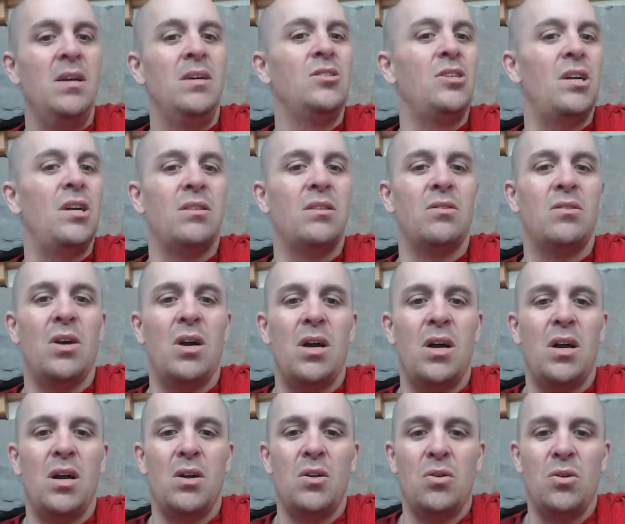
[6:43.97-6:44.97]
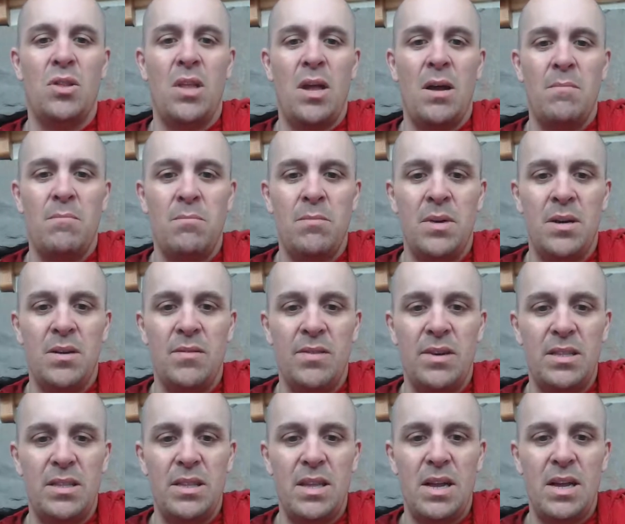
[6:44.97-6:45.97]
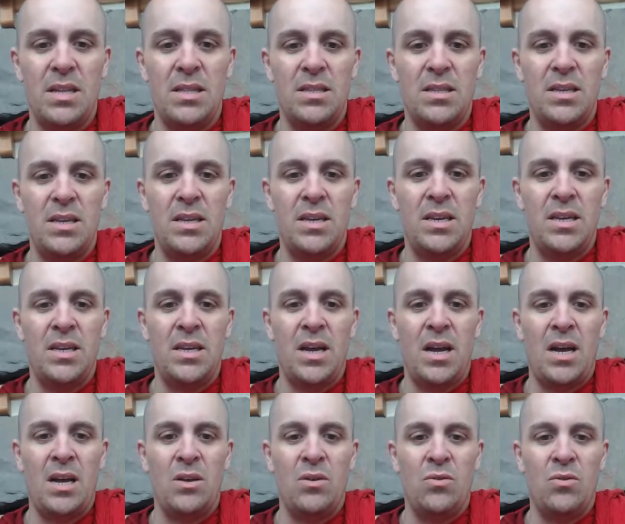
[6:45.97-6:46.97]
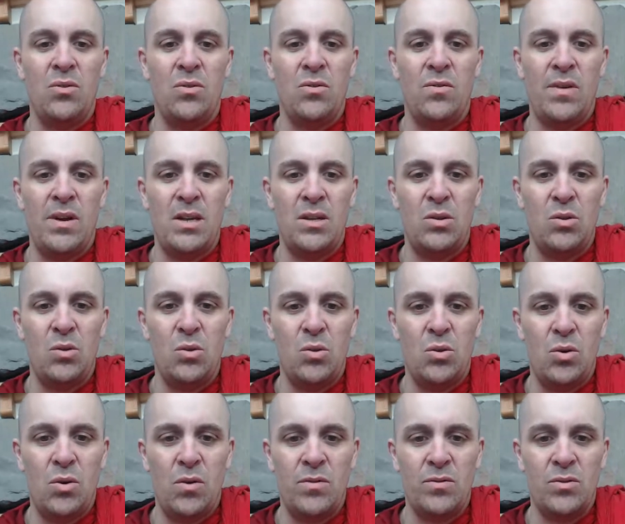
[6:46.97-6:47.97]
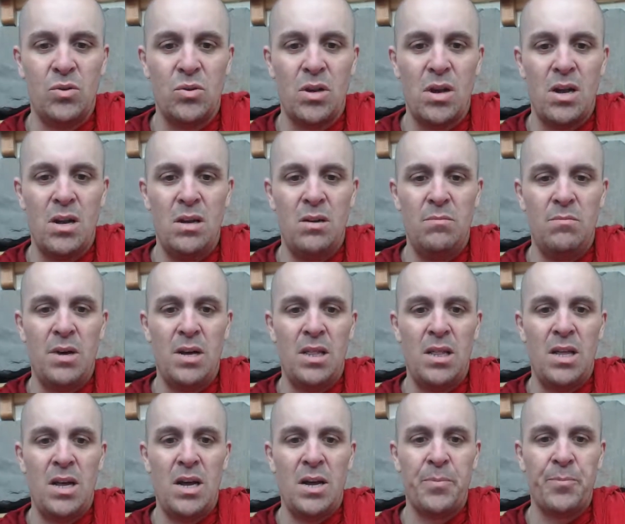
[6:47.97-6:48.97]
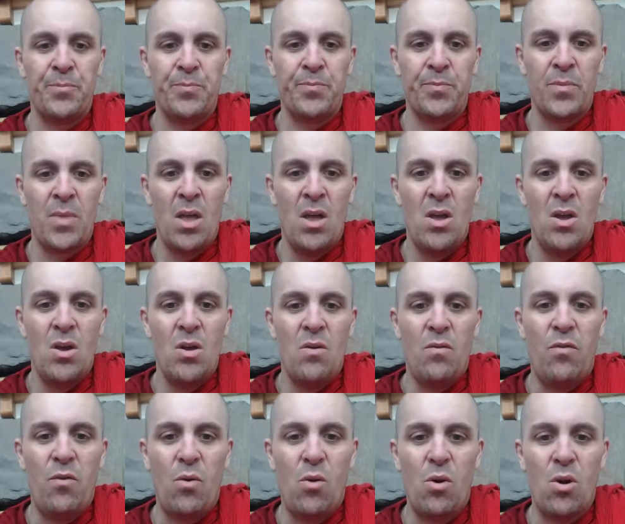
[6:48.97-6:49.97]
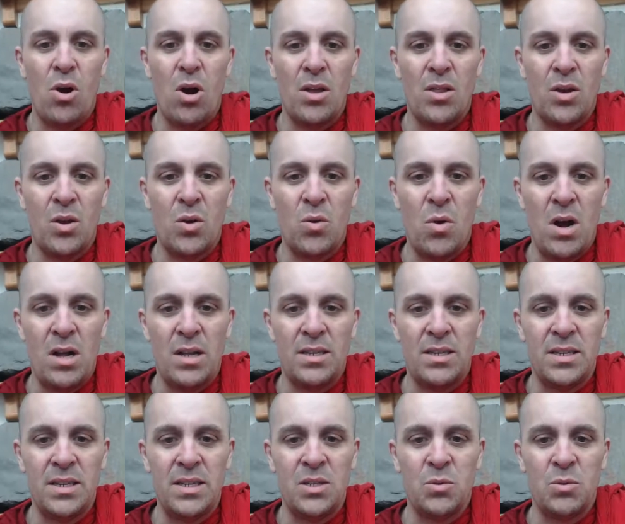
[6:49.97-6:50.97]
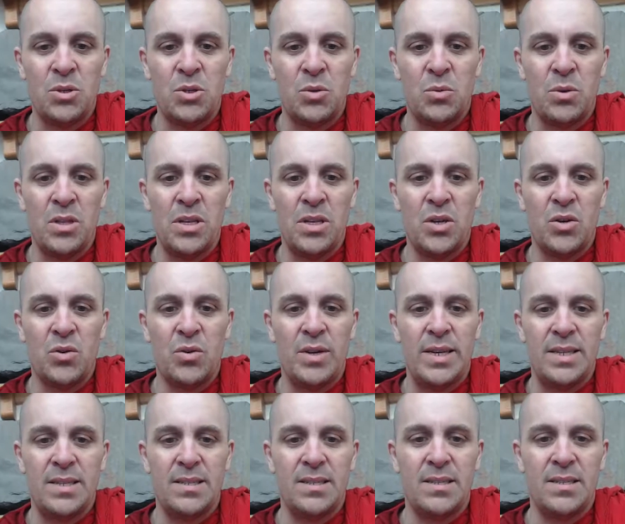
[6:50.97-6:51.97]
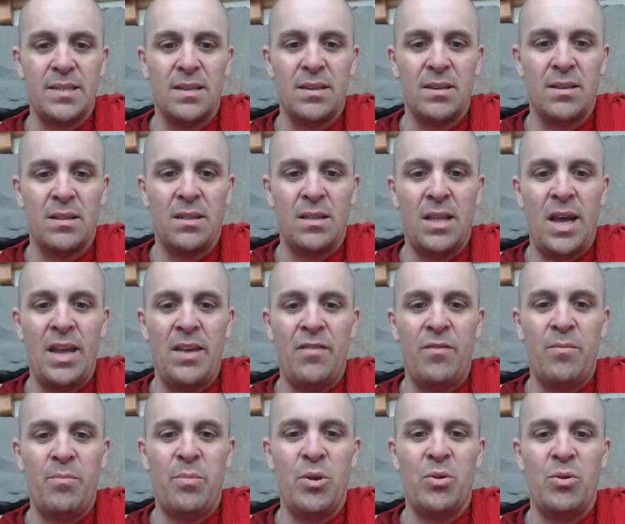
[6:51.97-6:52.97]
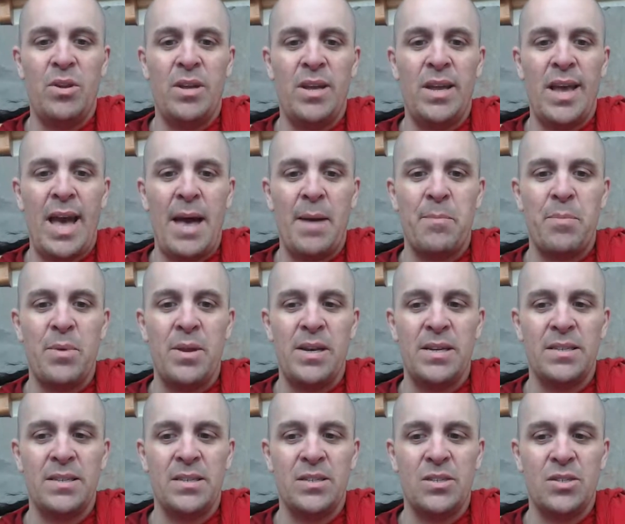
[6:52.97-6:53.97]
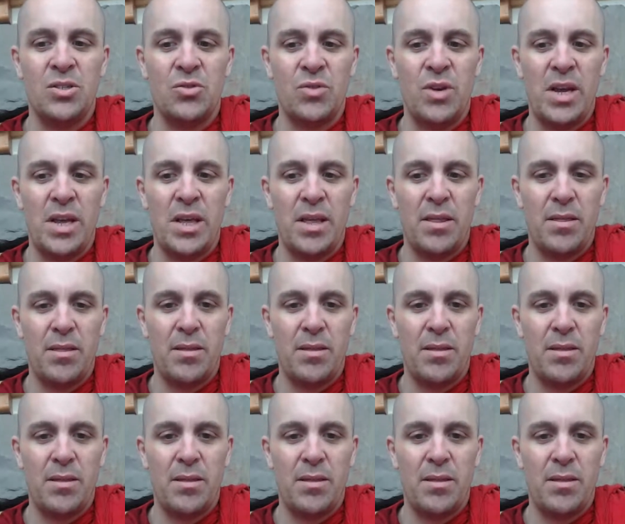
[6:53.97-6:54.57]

Chattaro dhamma vadanti ayuvano sukhang balang. 4 are the qualities which will increase: life, beauty, happiness, and strength.